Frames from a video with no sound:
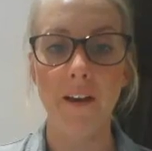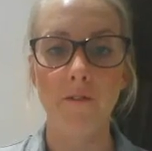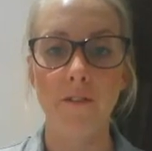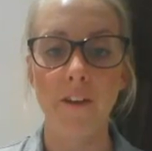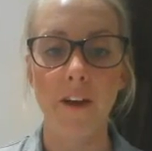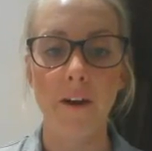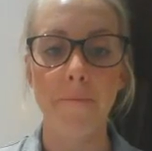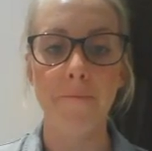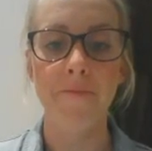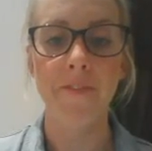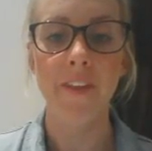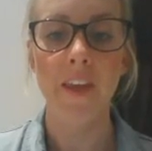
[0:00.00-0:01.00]
healthier?
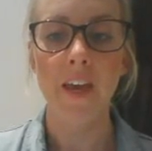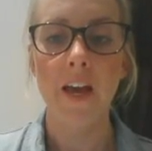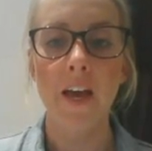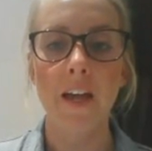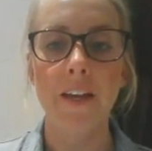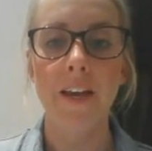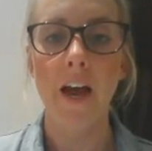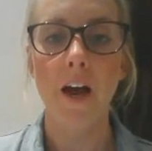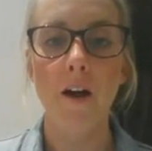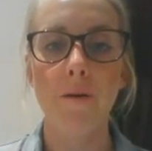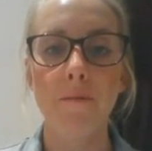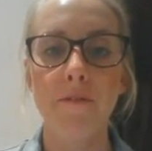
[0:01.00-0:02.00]

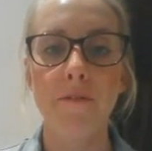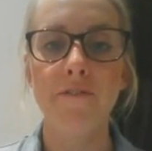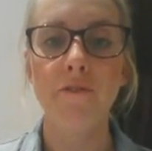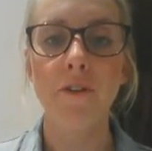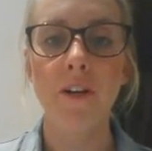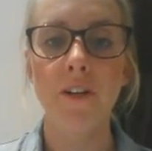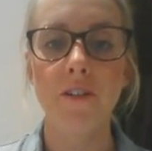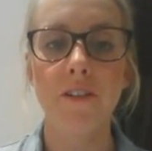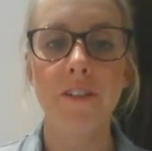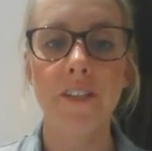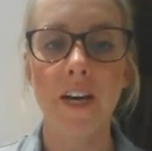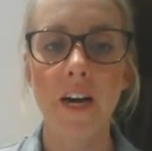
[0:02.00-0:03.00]
Now, before you do
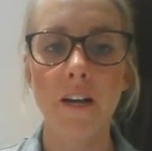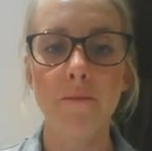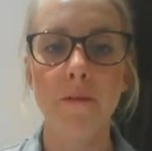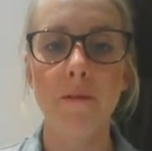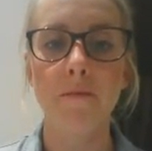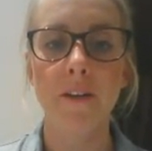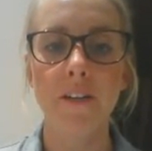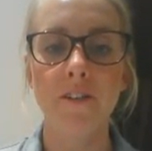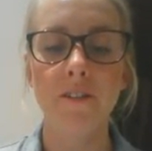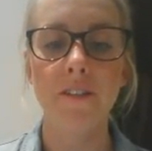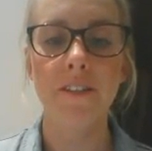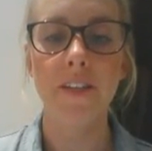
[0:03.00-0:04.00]
start, I probably
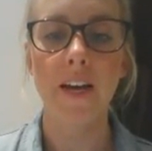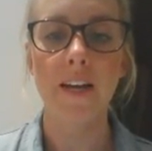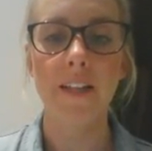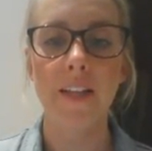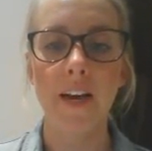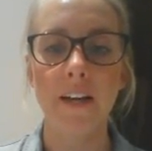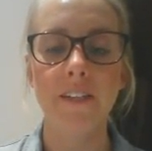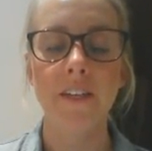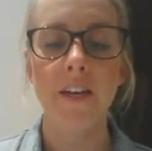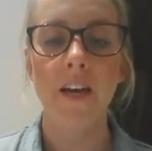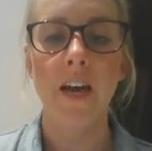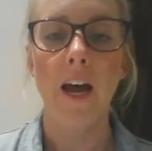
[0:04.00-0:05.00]
should say that
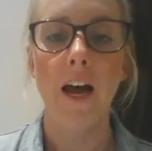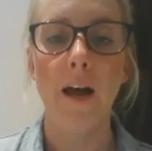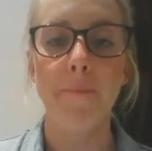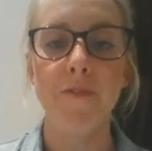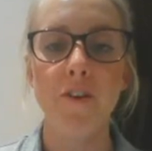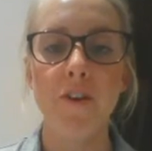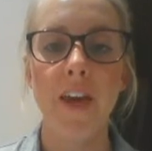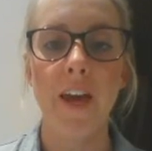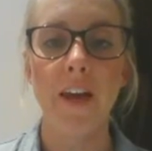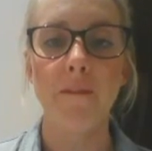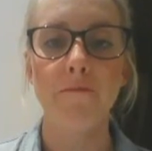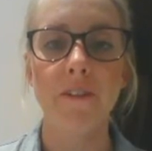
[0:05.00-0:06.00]
you
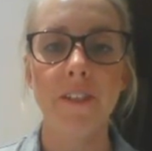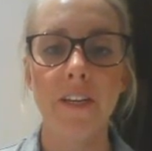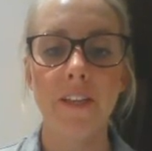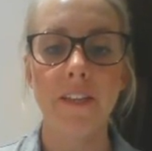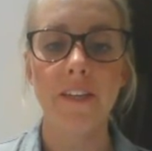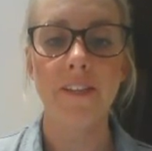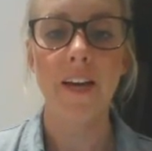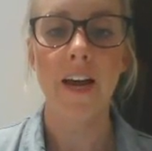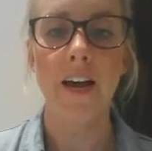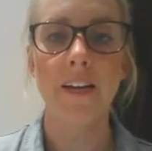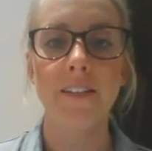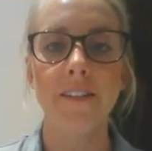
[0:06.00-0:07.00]
can present this
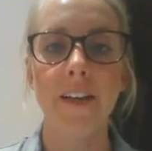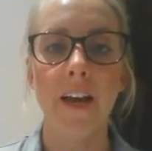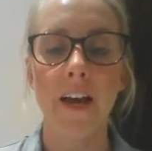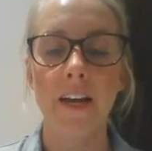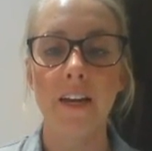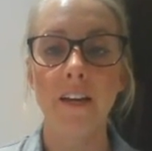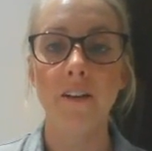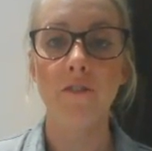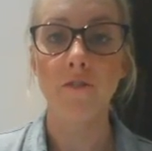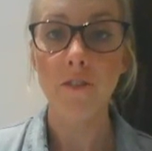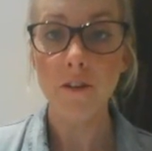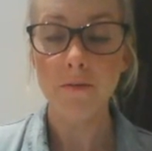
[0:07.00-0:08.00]
as a
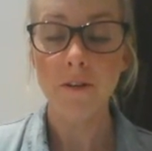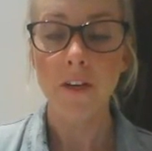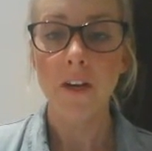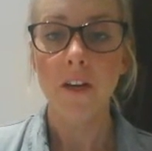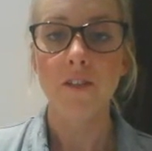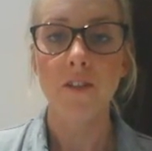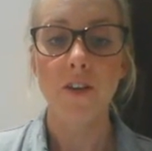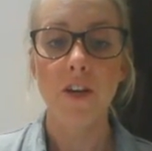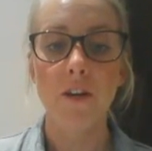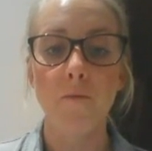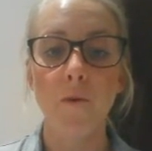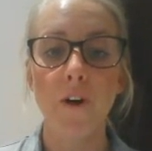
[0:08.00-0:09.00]
group, so you
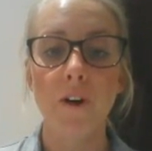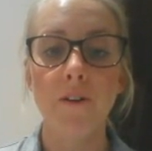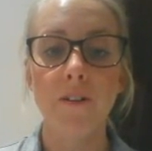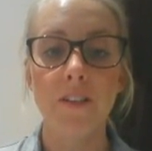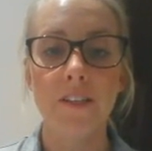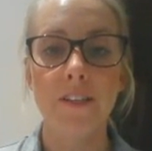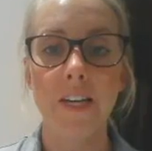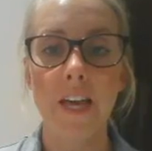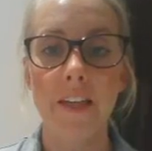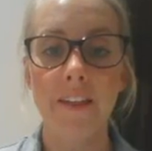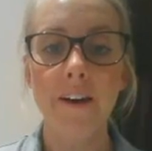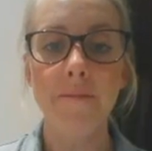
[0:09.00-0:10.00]
can work on this
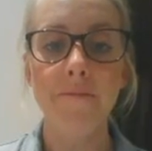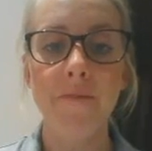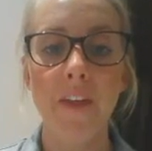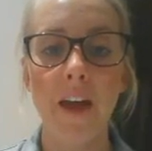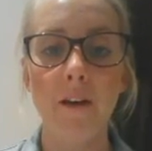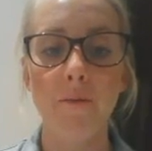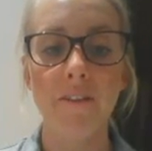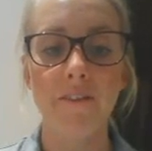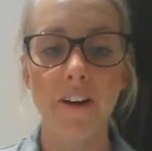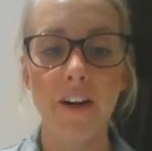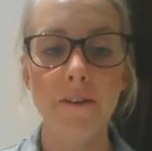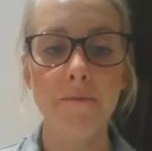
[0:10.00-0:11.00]
together.
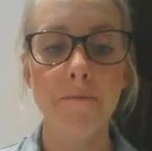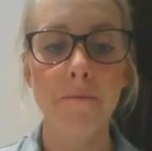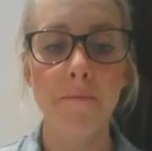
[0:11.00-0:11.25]
However,